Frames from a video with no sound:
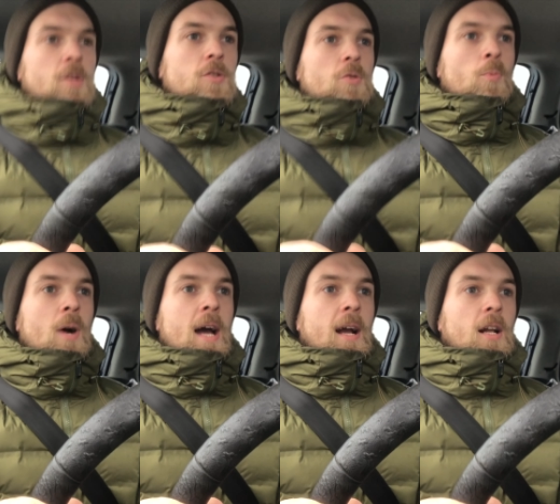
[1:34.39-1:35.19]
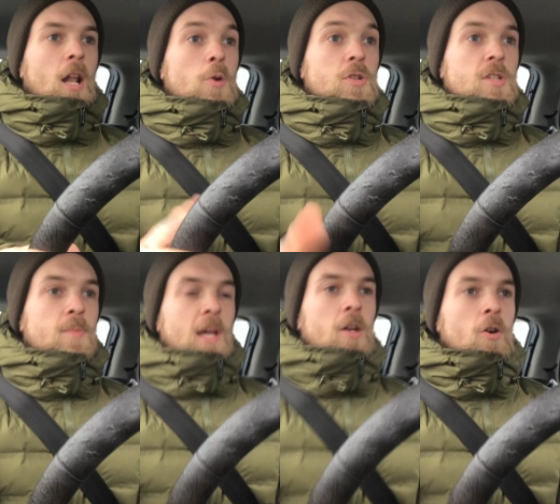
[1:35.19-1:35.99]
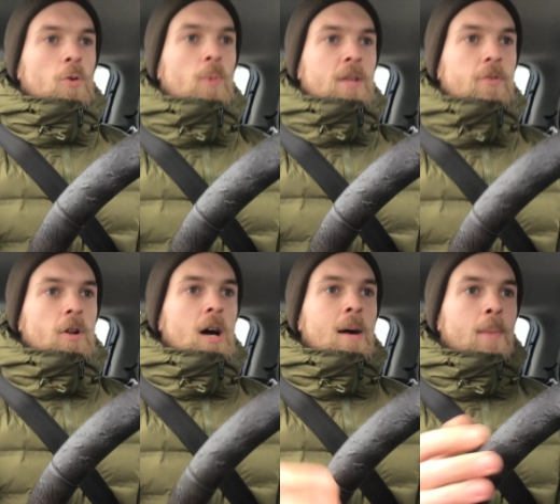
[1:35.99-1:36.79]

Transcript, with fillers: somewhere closer to me or whether or not I